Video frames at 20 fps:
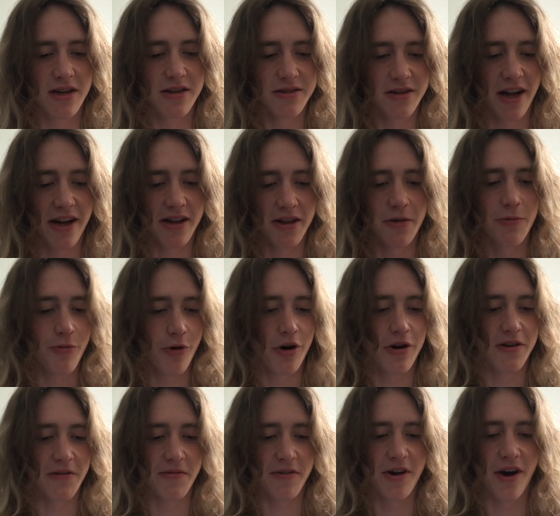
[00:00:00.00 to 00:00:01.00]
like, the
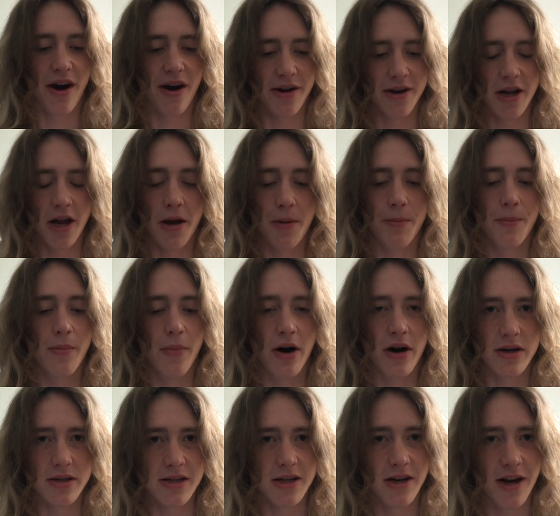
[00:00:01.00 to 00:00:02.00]
word of God
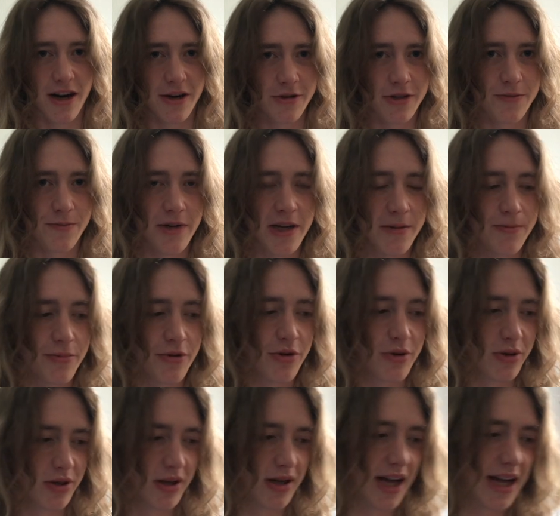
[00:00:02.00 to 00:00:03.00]
among the Irish
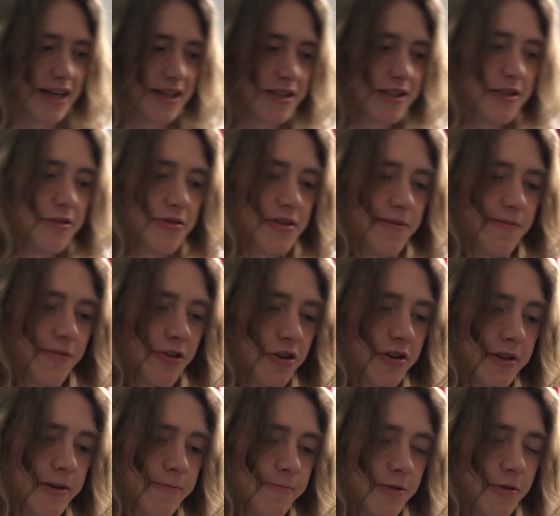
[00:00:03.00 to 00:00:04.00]
people and to
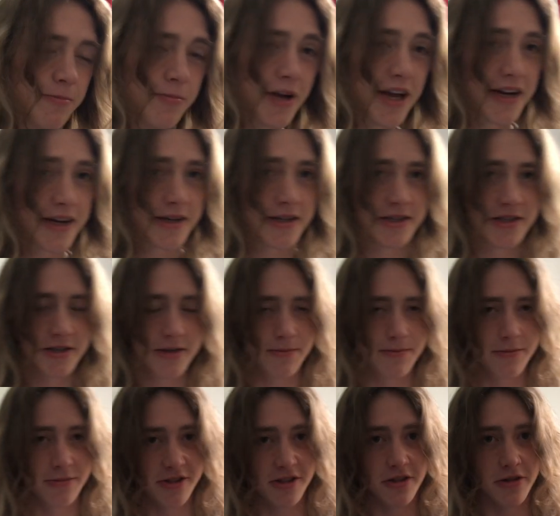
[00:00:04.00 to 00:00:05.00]
convert them from
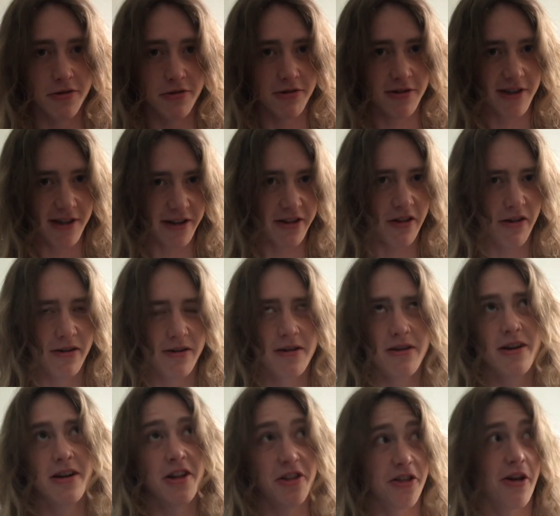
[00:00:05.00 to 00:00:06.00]
paganism to
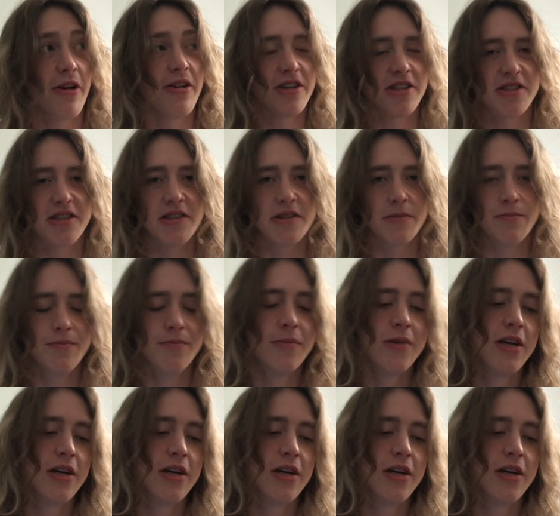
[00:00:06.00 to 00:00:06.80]
Catholicism.